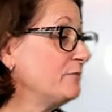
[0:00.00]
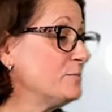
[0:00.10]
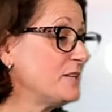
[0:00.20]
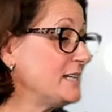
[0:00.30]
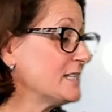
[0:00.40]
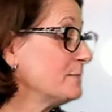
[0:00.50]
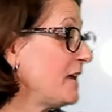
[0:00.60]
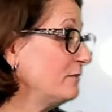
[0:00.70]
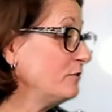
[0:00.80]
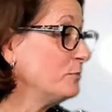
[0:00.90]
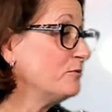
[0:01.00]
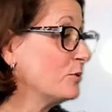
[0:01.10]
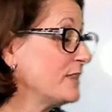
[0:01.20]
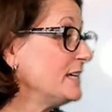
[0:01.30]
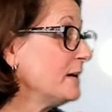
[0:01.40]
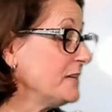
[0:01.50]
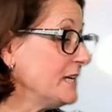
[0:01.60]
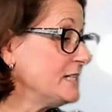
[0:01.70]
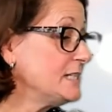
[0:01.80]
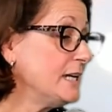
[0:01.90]
them take some Advil before they come
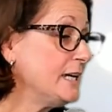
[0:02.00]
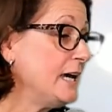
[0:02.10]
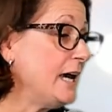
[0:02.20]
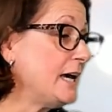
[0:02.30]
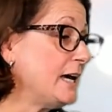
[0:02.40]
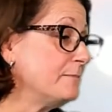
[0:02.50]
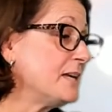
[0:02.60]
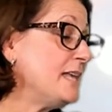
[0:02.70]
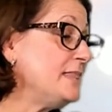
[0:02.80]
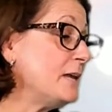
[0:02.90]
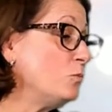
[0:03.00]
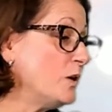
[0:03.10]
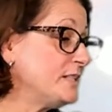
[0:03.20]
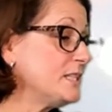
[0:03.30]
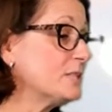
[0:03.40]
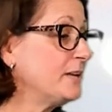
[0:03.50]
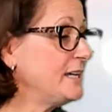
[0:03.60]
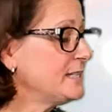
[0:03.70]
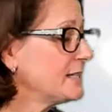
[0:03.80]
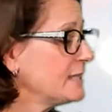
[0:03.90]
in. And then once it's
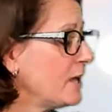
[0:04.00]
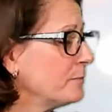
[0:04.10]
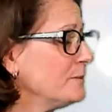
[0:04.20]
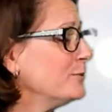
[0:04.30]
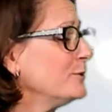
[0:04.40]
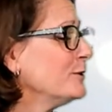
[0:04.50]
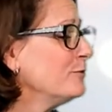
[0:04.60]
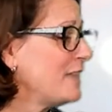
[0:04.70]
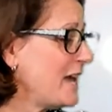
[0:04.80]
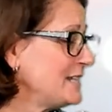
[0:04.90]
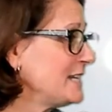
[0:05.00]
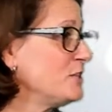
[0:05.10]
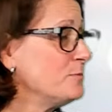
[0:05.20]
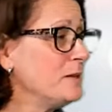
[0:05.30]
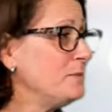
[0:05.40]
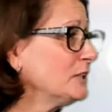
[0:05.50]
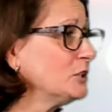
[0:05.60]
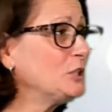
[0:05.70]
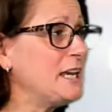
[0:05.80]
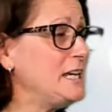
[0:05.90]
placed, I tell people, that day you may be a
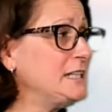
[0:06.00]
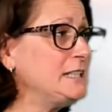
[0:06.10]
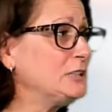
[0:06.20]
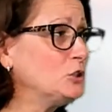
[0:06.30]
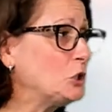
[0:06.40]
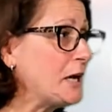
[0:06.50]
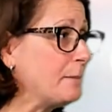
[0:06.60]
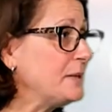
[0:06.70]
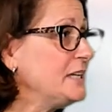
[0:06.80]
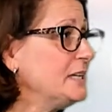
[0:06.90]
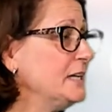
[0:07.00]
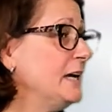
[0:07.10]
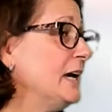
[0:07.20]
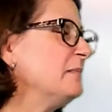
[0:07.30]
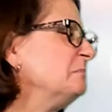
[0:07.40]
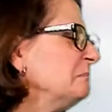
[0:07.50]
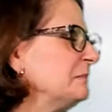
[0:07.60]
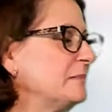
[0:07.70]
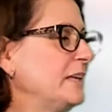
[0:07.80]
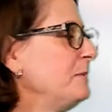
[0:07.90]
little achy, a little crampy,
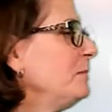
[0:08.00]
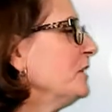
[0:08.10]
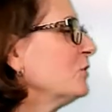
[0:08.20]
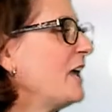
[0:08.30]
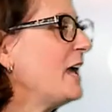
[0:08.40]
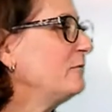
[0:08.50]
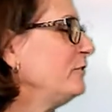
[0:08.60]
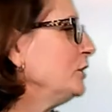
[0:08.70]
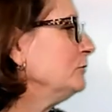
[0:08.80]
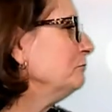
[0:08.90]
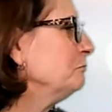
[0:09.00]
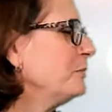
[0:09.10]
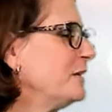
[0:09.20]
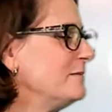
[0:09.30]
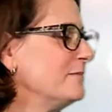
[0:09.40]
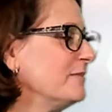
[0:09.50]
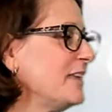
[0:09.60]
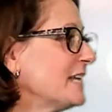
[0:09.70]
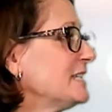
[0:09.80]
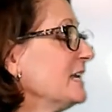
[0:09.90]
maybe a little Advil, but
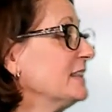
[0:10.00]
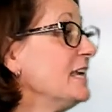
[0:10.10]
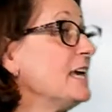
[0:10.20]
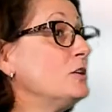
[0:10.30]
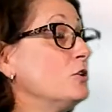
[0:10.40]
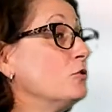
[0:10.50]
that's it. Then,